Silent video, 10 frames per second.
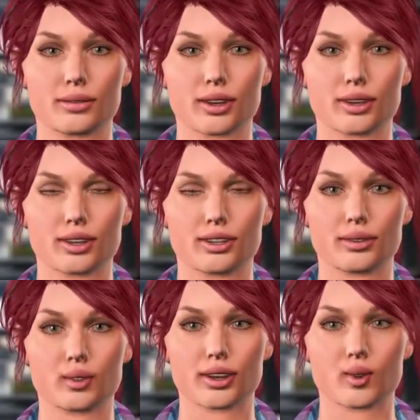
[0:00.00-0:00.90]
The
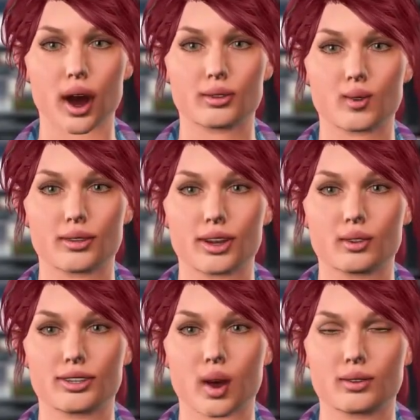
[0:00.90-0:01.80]
latest trademarks
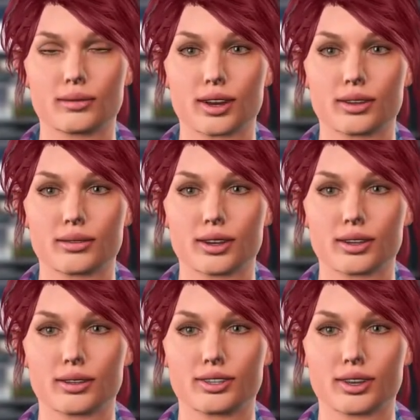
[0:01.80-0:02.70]
encompass electronic
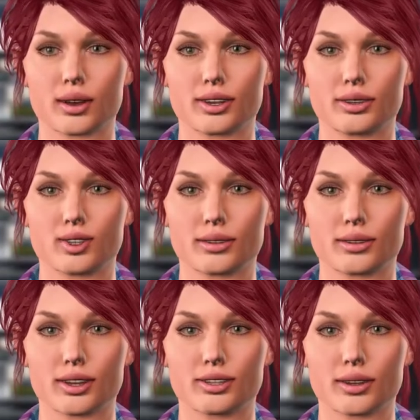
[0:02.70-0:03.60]
payment services and
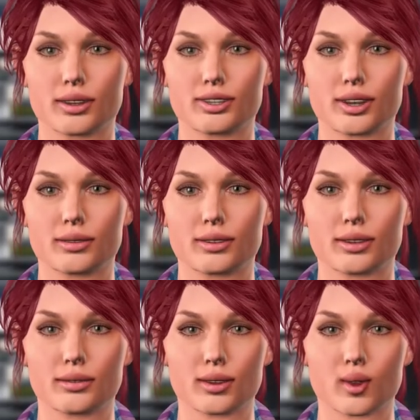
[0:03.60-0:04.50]
cash gifts in
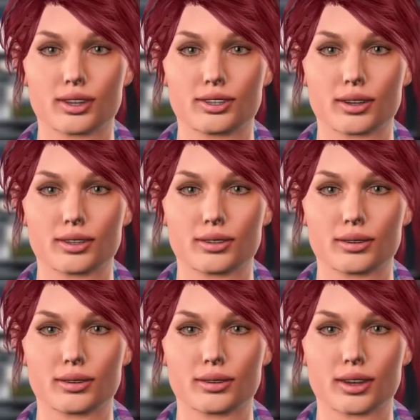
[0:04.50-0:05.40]
fiat currencies,
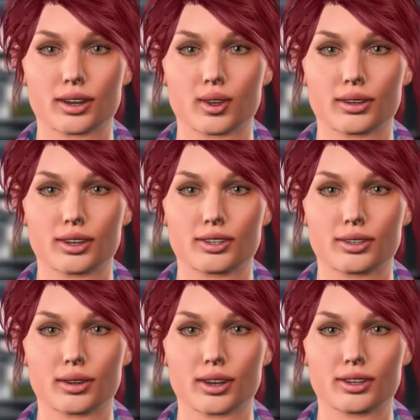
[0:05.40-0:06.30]
as well as the
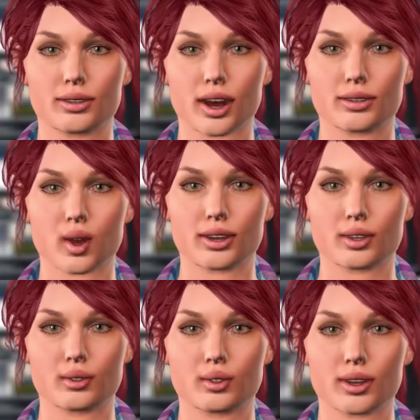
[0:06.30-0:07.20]
service
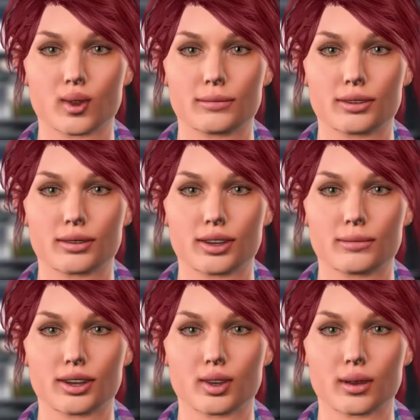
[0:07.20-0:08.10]
categories of charitable
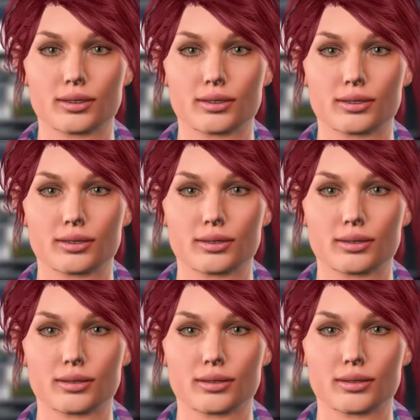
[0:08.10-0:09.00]
foundations.
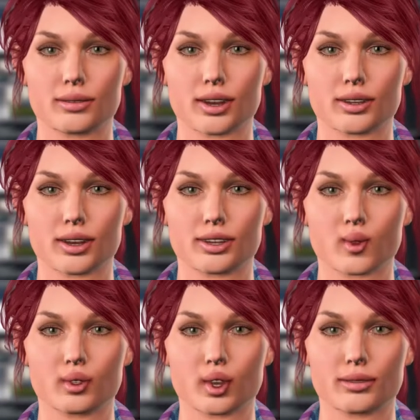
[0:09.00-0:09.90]

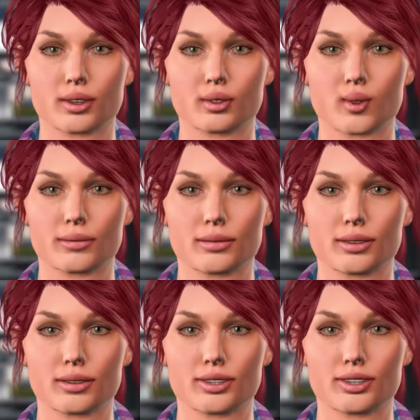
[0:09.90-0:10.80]
Alice was in touch with
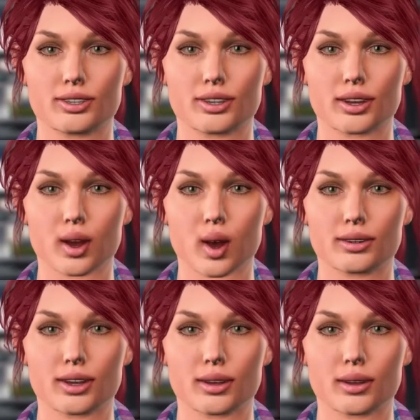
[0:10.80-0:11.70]
you. See
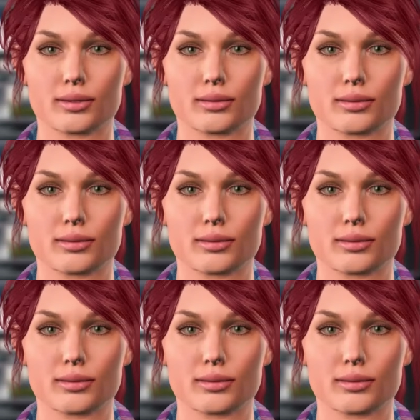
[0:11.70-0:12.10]
you later.